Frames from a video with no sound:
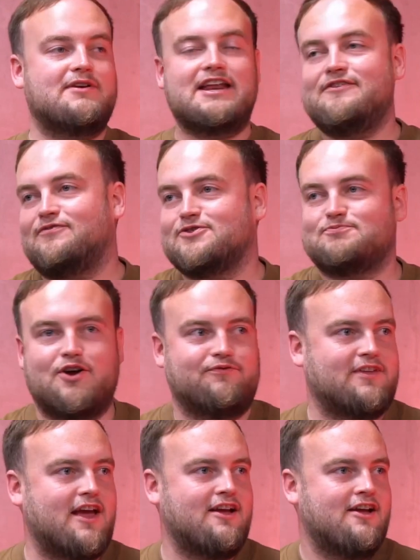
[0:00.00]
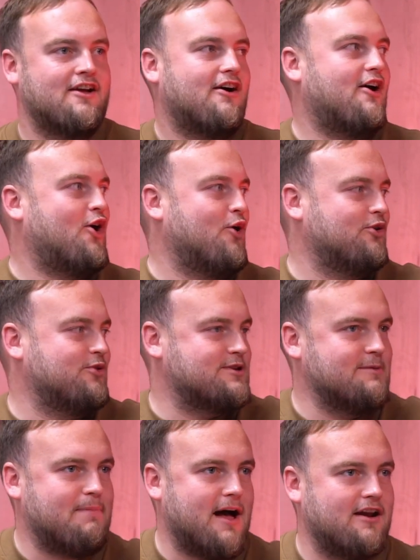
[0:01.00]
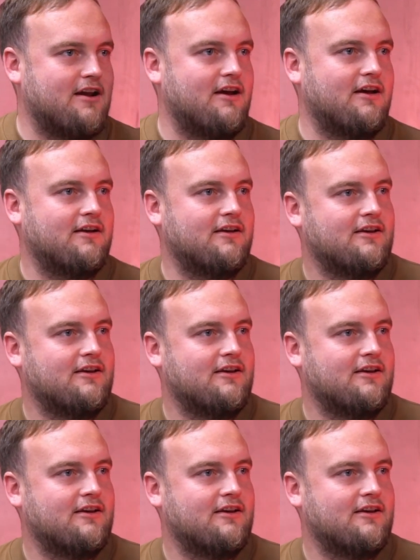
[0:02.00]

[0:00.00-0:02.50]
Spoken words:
when Ethan's birthday, there was a banner,